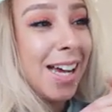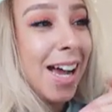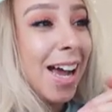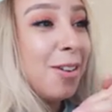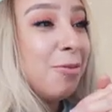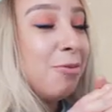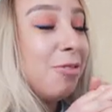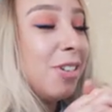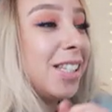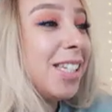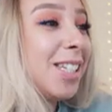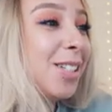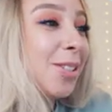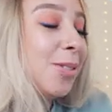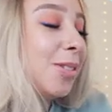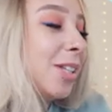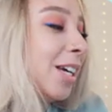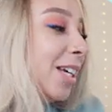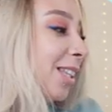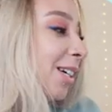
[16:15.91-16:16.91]
I really
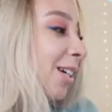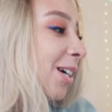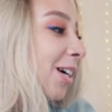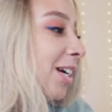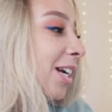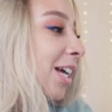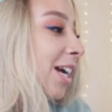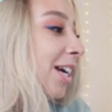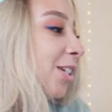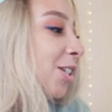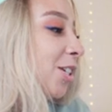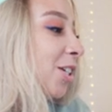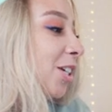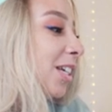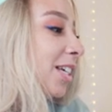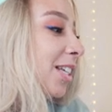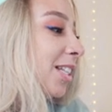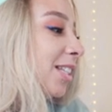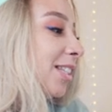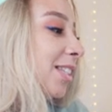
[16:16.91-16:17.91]
don't like the
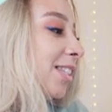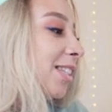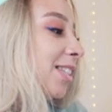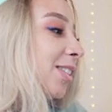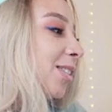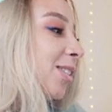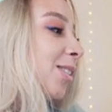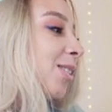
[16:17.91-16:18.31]
Kardashians,